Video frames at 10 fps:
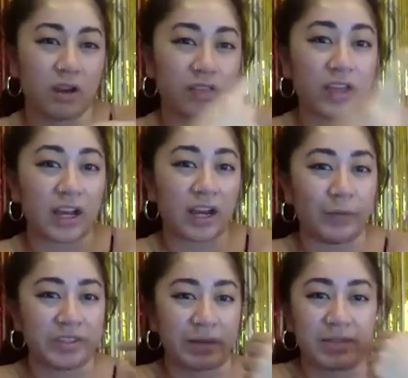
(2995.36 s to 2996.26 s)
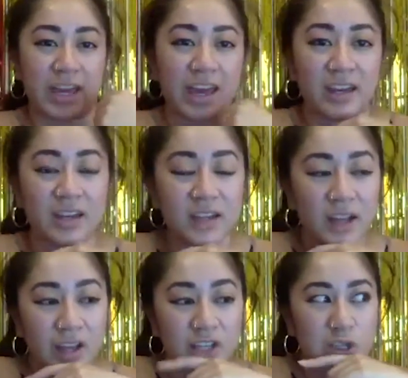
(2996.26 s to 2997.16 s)
thinking a couple steps ahead.
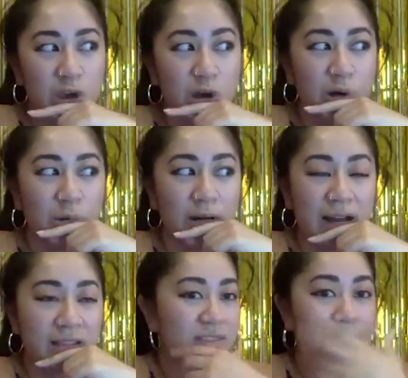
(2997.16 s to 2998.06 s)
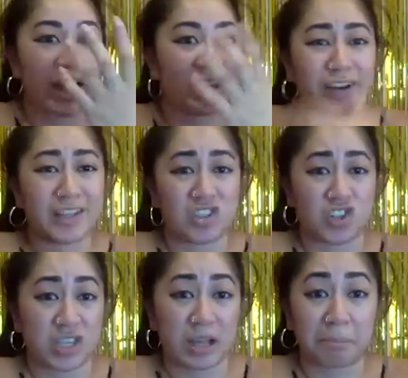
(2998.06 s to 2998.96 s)
So my advice is
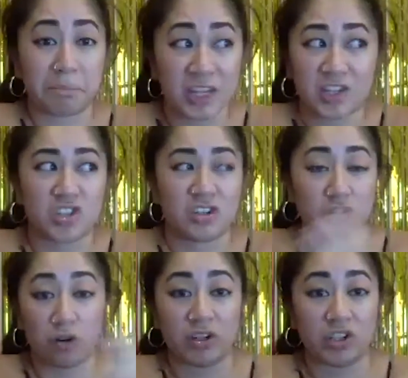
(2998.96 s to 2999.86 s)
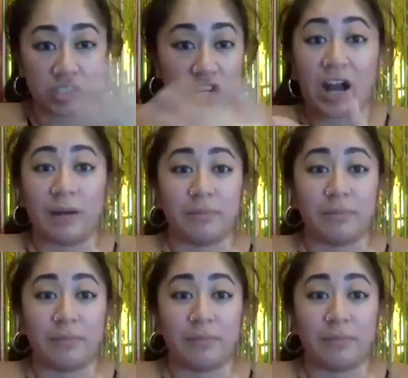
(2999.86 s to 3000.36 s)
just like pitch your job